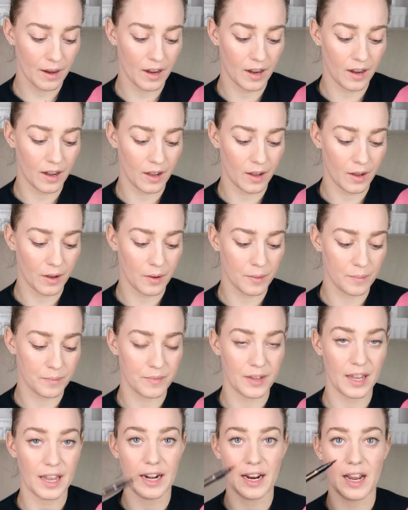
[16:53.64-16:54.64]

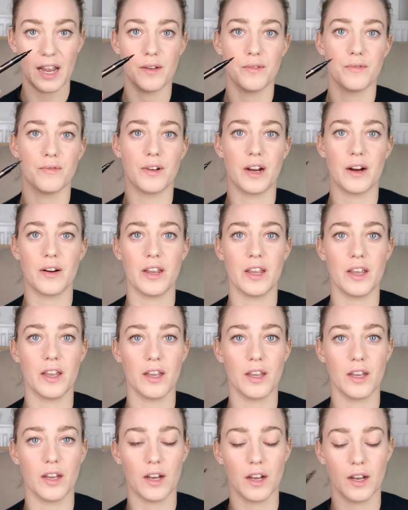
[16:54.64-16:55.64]
And I have
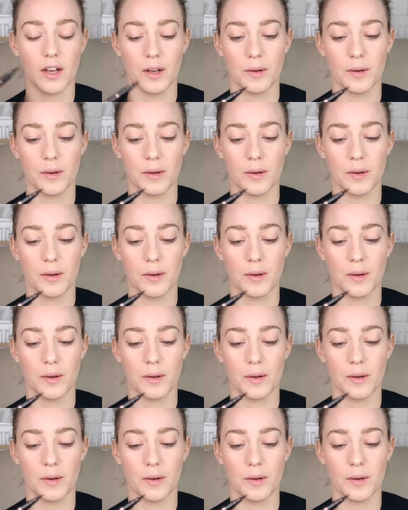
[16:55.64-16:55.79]
very,